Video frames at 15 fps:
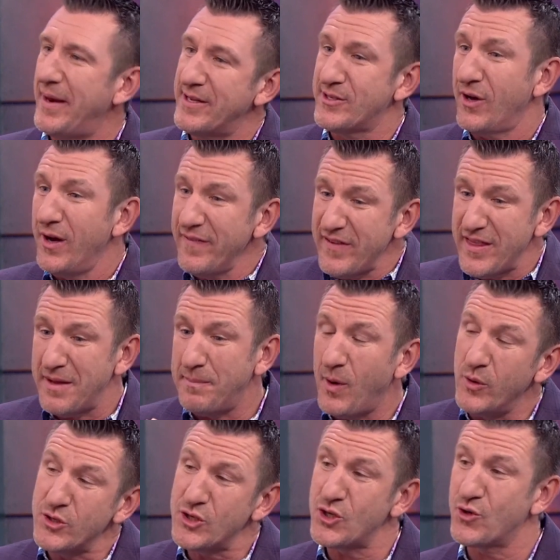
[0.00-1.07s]
but it's often the
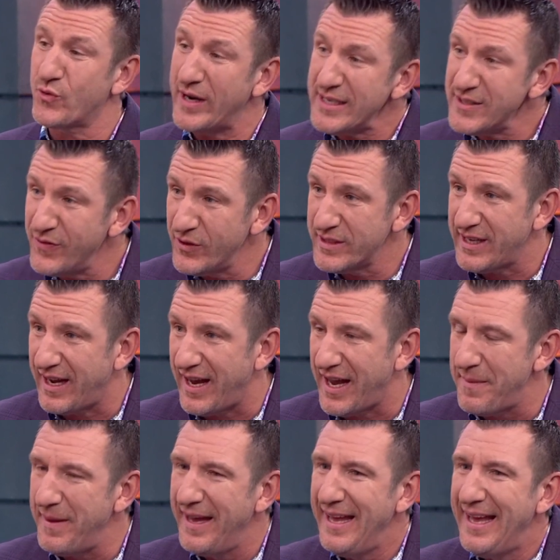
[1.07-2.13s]
most stressful
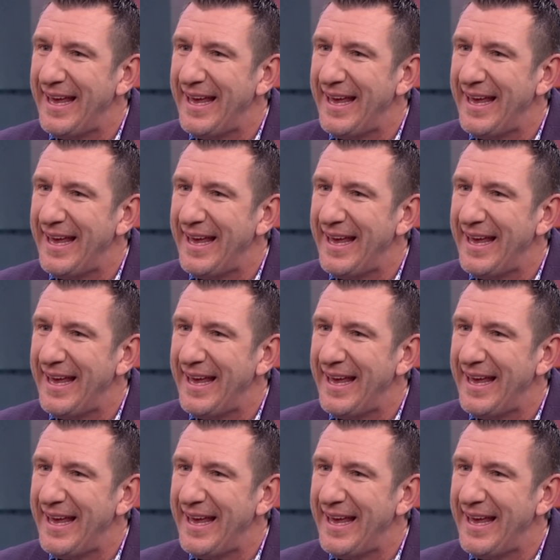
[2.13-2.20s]
time,